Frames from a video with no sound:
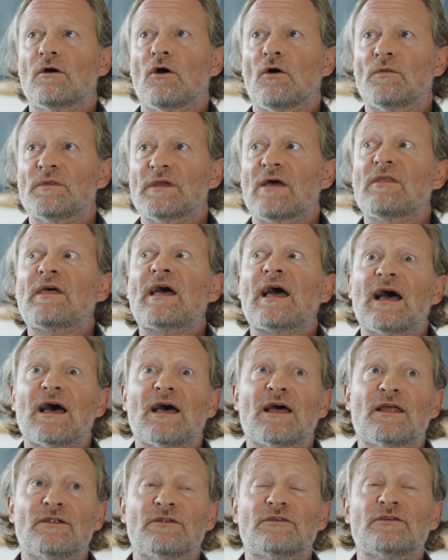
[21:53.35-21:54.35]
On the other
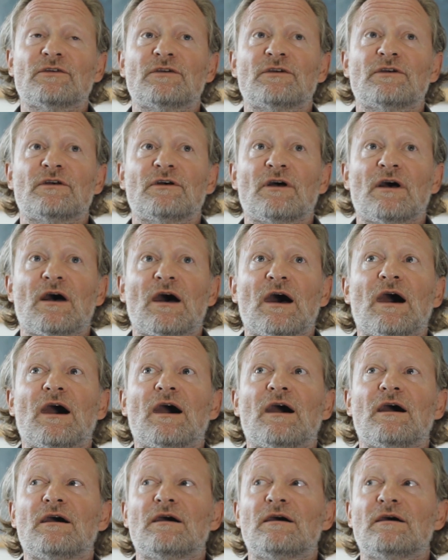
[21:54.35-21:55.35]
hand,
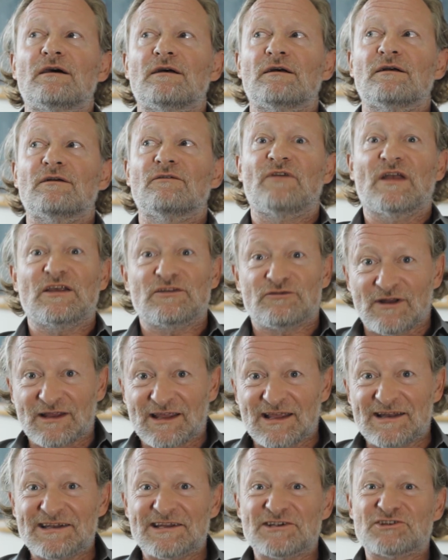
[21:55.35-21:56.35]
face
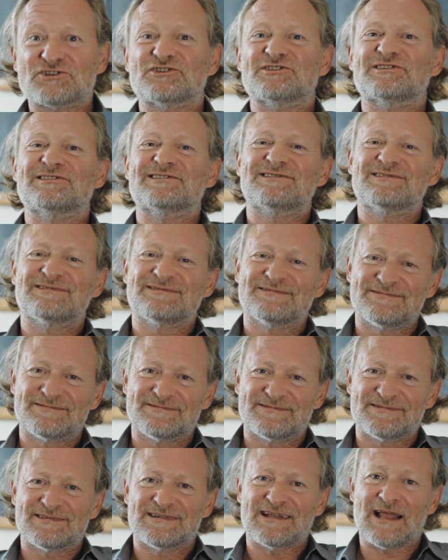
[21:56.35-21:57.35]
recognition,
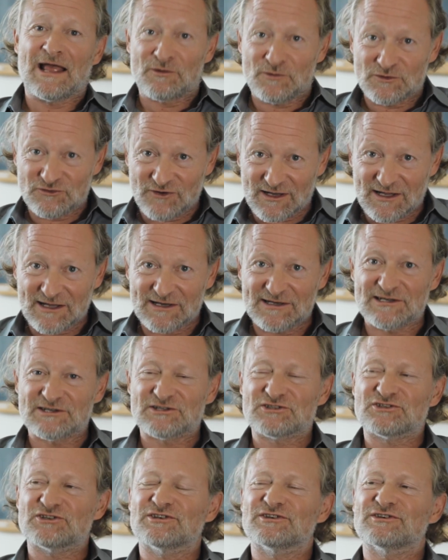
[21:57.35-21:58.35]
language
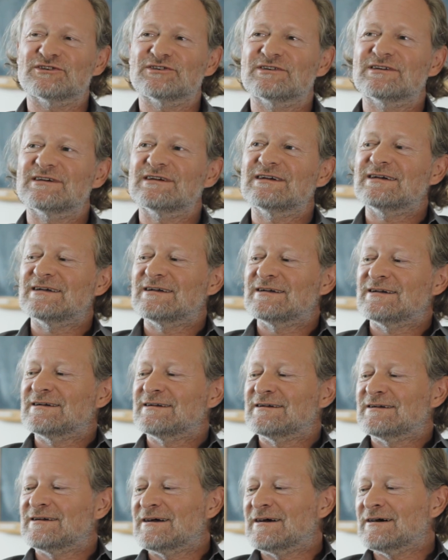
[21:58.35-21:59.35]
recognition,
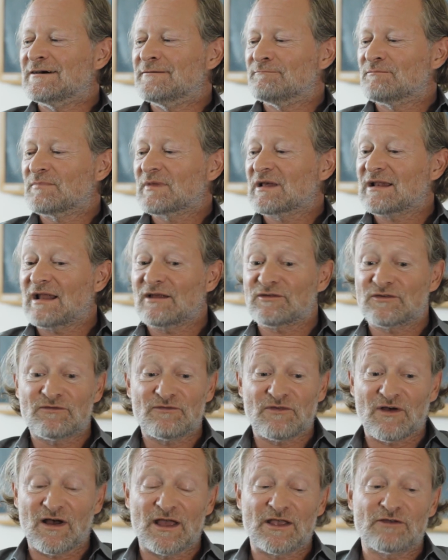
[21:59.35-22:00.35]
um,
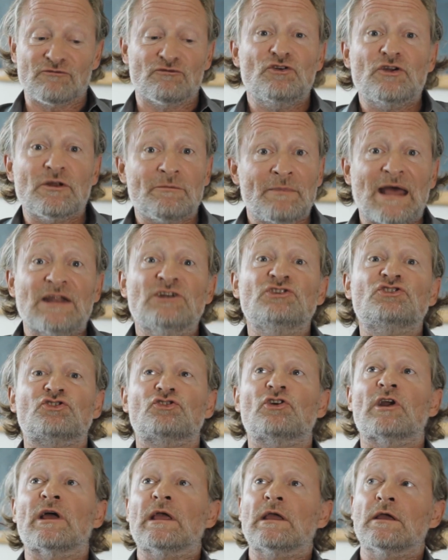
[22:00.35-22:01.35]
classifying
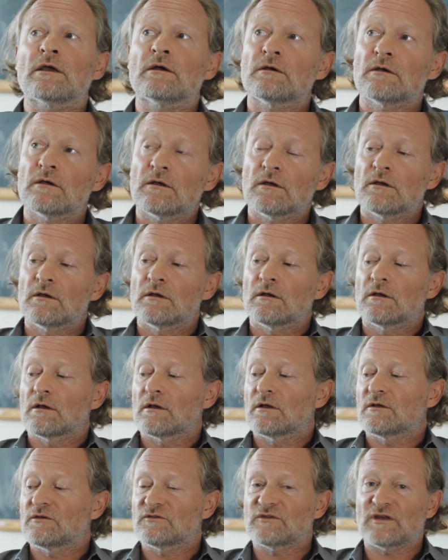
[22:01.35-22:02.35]
rudimentary
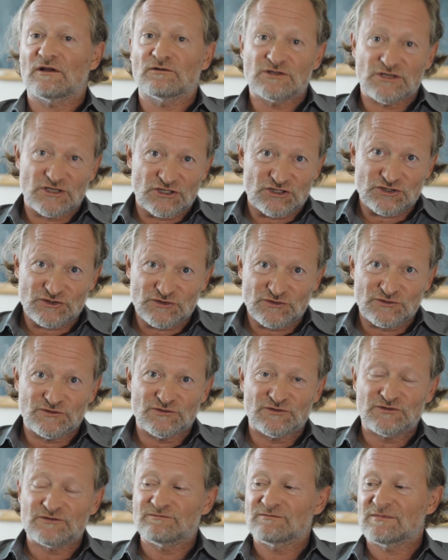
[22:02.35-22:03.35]
cell
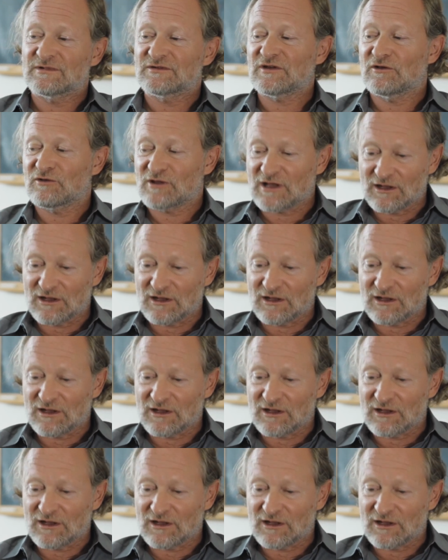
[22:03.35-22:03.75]
tissues, cell